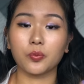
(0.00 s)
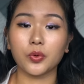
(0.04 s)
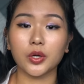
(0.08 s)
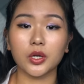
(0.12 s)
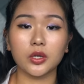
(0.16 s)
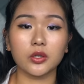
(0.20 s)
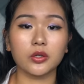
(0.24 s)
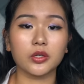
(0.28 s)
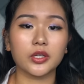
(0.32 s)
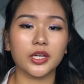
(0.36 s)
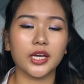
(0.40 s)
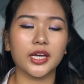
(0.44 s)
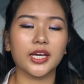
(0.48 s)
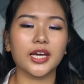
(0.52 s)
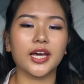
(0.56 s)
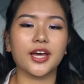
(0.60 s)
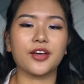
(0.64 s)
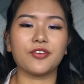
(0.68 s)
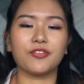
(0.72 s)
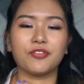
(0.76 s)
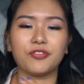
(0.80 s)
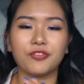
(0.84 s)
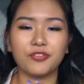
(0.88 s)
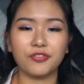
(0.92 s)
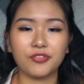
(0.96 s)
We're looking
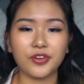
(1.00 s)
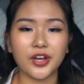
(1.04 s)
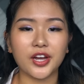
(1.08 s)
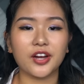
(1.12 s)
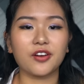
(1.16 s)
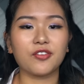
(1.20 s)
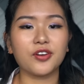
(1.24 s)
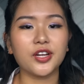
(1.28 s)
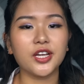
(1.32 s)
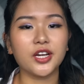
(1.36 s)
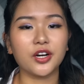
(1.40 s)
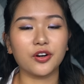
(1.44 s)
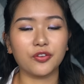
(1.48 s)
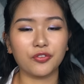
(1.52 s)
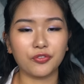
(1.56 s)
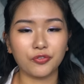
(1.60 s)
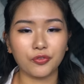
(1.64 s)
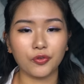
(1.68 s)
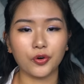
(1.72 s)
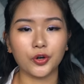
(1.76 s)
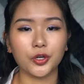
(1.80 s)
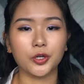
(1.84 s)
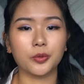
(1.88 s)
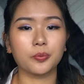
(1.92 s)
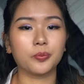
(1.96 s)
at very
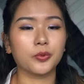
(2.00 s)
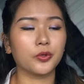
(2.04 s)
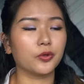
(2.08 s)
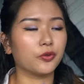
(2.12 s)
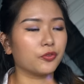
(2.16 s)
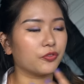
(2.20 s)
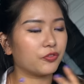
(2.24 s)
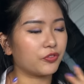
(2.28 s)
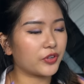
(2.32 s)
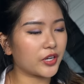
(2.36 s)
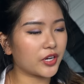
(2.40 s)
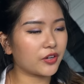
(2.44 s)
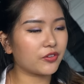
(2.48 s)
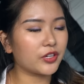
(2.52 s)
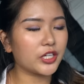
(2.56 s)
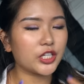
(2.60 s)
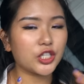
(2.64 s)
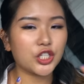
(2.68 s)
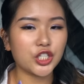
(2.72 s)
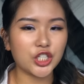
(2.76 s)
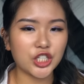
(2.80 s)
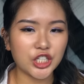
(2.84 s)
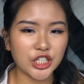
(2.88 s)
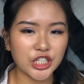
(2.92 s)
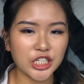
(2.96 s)
affordable, very
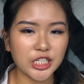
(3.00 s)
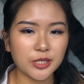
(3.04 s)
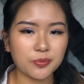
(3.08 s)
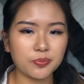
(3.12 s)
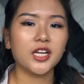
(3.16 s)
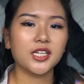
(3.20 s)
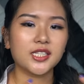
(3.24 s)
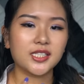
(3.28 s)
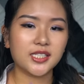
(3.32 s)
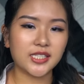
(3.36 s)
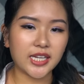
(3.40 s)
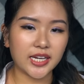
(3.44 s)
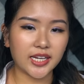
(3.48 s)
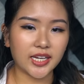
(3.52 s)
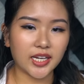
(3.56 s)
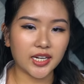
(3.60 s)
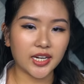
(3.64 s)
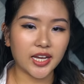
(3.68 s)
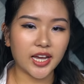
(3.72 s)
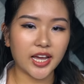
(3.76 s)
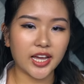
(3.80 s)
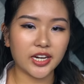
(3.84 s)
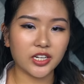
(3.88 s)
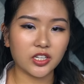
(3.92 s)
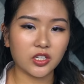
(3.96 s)
cheap
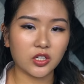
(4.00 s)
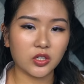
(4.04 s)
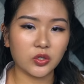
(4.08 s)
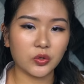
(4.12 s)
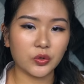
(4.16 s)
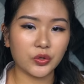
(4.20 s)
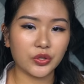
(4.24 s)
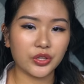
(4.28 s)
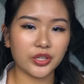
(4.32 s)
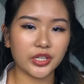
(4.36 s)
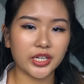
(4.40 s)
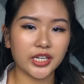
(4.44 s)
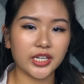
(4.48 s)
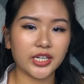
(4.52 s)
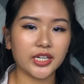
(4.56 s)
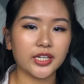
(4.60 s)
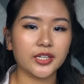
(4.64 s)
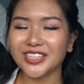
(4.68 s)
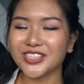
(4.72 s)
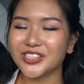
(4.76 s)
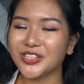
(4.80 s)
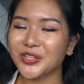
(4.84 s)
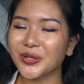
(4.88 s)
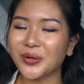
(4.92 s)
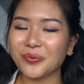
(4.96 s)
secondhand clothing.
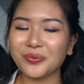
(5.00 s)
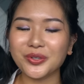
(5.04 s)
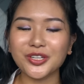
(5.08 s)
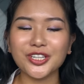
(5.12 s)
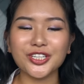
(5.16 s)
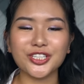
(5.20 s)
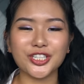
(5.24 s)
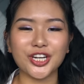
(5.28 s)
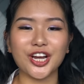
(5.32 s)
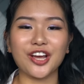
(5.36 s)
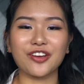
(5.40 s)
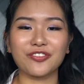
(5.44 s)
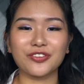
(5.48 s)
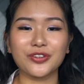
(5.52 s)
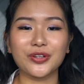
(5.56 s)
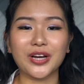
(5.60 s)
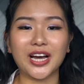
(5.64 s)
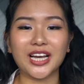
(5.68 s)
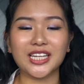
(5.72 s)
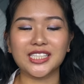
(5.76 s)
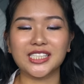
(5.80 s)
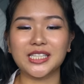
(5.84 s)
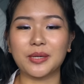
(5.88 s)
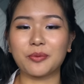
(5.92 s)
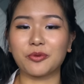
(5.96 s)
So I'm gonna share with you
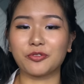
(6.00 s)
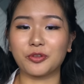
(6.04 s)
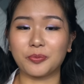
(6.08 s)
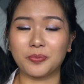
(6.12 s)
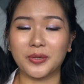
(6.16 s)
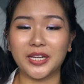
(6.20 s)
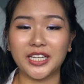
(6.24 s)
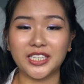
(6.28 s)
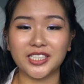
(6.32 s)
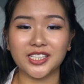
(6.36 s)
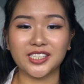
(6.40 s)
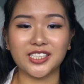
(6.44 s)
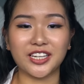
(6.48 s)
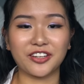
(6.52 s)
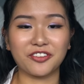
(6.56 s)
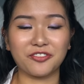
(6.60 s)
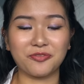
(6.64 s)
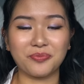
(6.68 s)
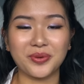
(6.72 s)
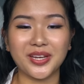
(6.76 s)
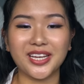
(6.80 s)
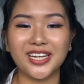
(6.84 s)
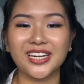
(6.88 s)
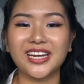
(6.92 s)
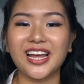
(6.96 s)
guys some of the places I've
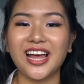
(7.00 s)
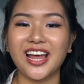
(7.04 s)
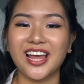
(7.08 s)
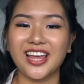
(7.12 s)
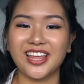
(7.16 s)
been.